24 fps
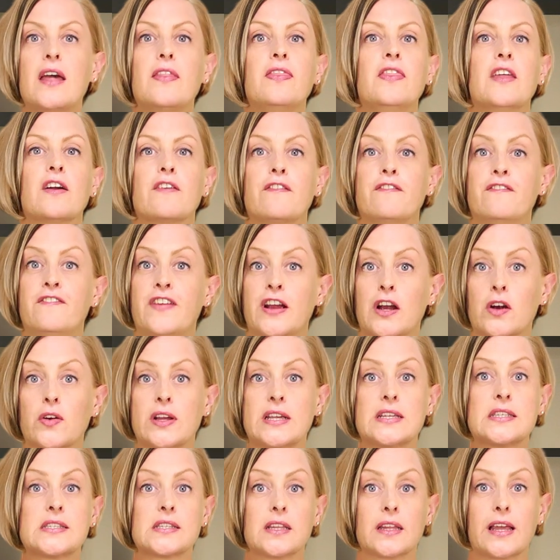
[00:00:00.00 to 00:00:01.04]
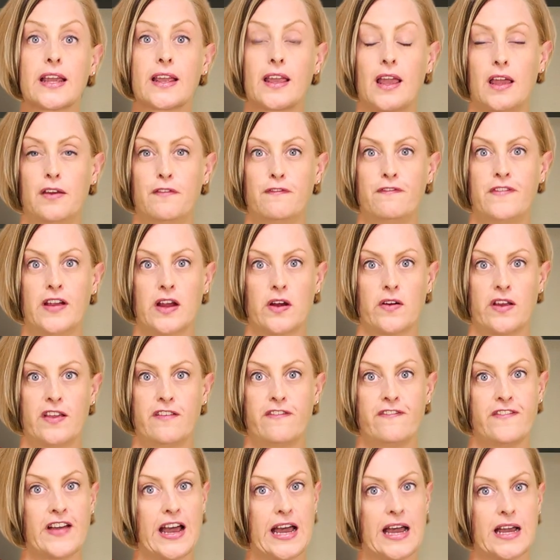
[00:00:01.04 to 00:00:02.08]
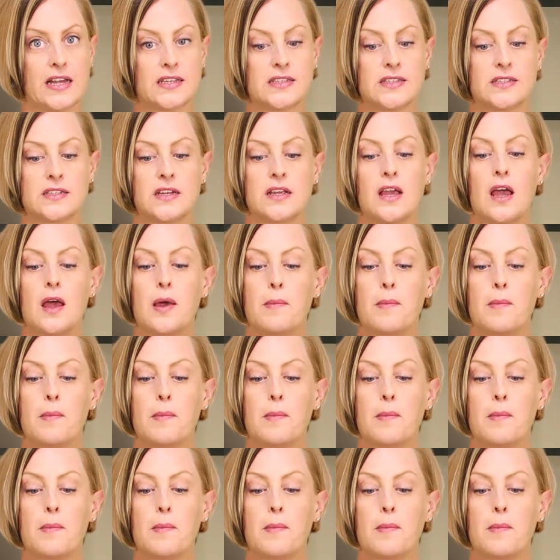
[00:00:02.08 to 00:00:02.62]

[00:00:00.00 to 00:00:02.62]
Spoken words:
They're very slick and very fast,